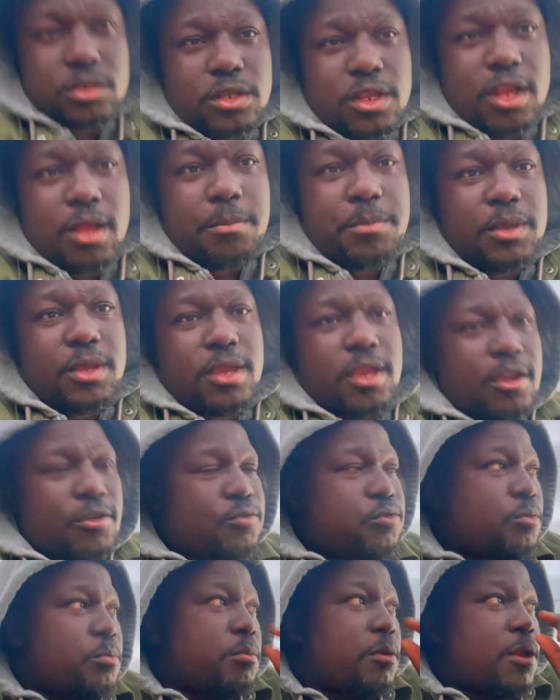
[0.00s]
y'all be
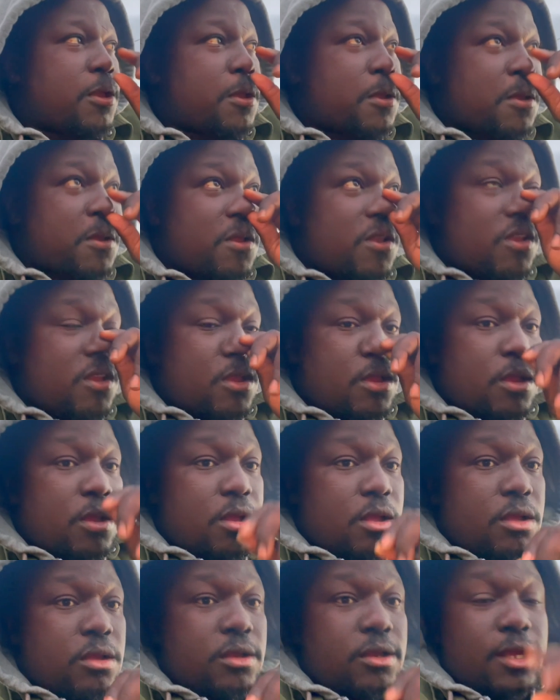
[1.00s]
careful, man.
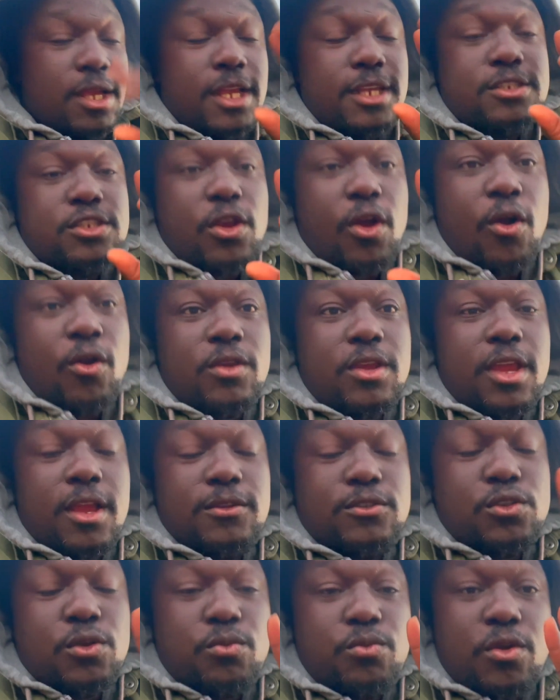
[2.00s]
It's
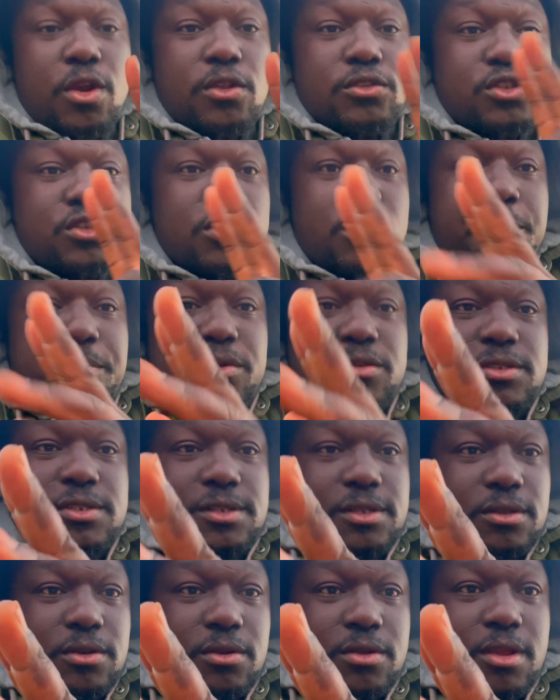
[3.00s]
okay to run to the
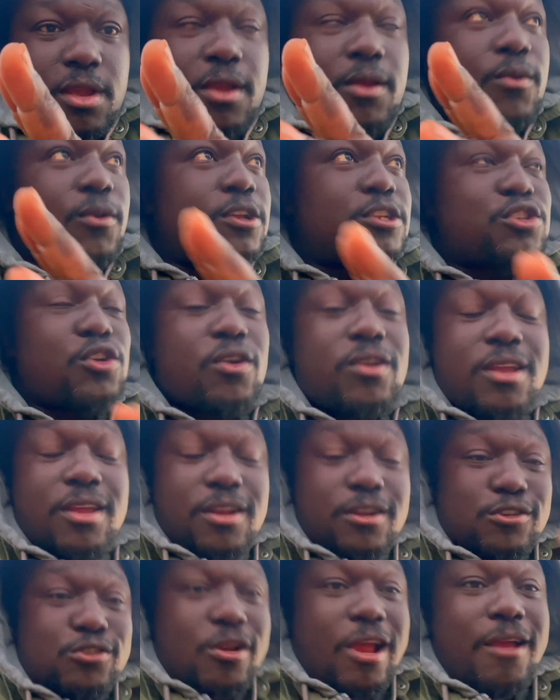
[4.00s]
pussy, okay? It's okay
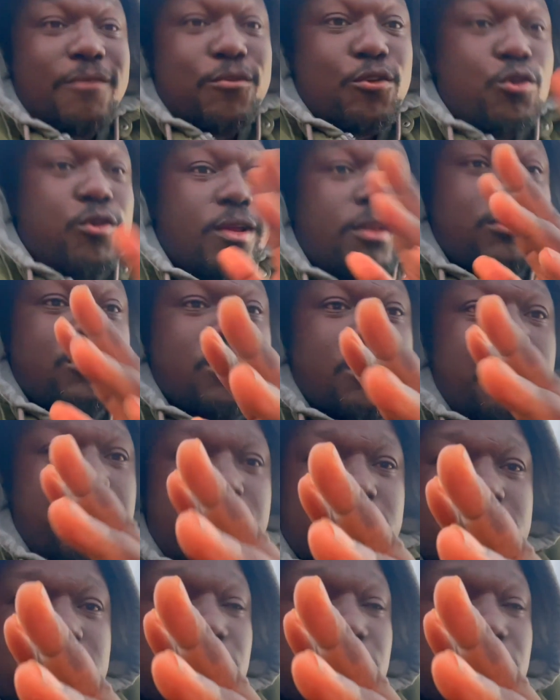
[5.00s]
to drive quick to the pussy,